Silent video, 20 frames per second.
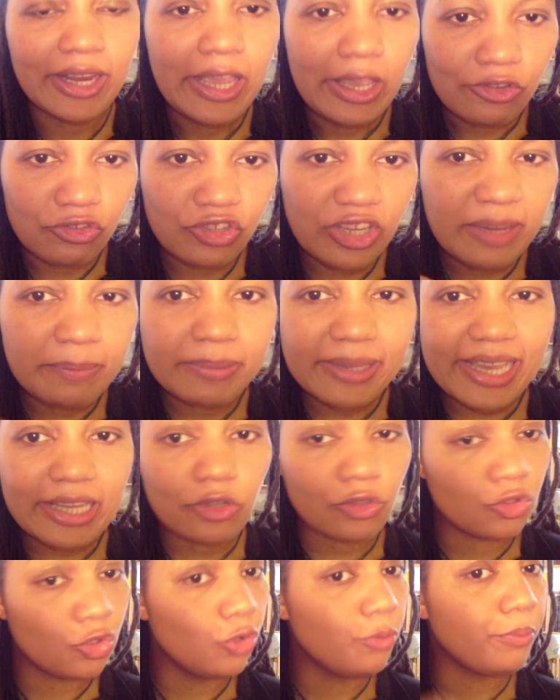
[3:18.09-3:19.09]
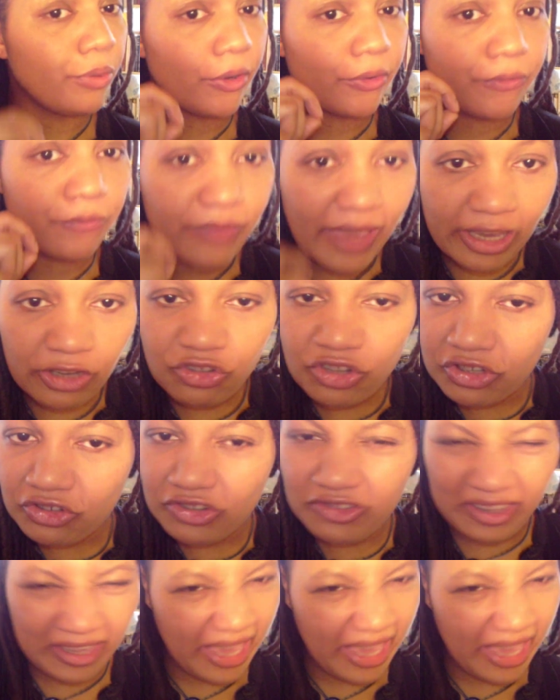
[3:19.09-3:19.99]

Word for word: She played her to perfection. She's like,